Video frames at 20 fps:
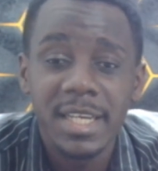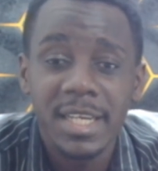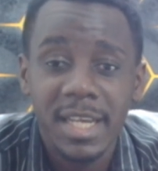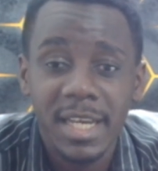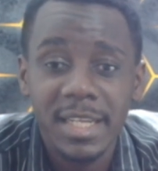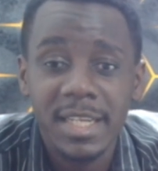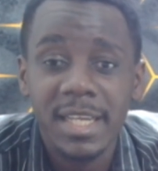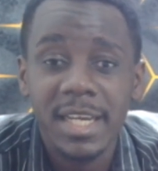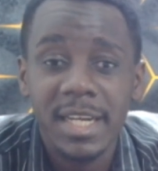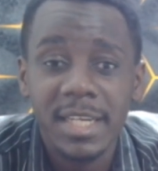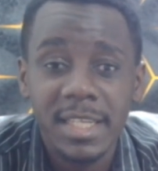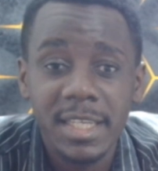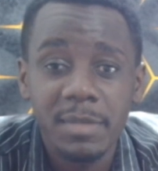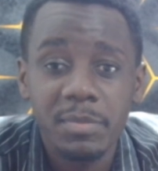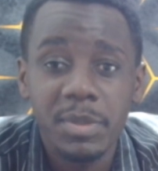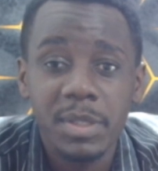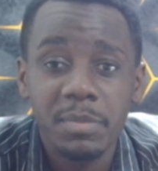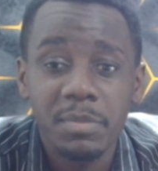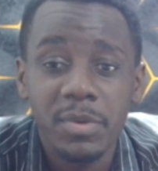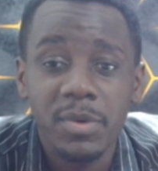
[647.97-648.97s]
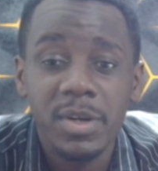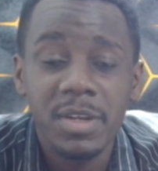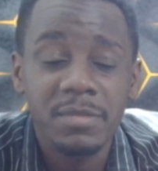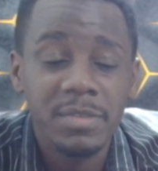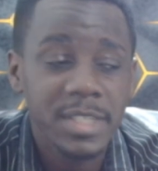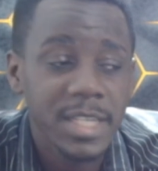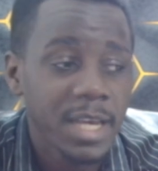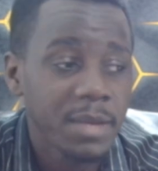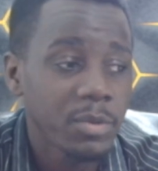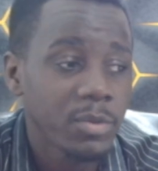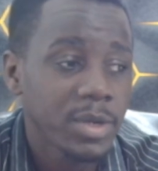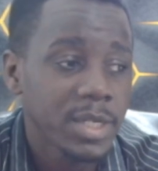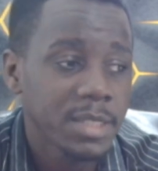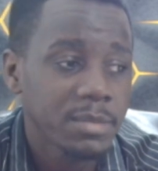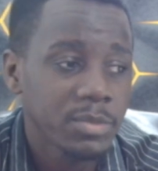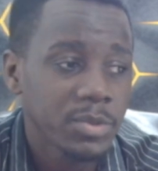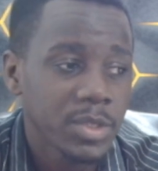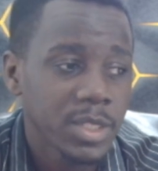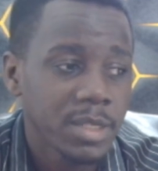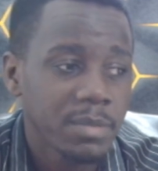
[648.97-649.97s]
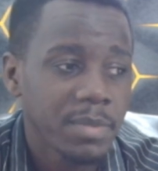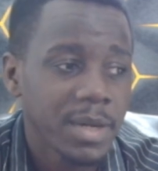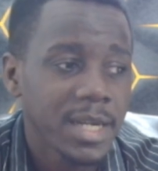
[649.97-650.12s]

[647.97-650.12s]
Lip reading: and he can keep the ball every time you want him to keep.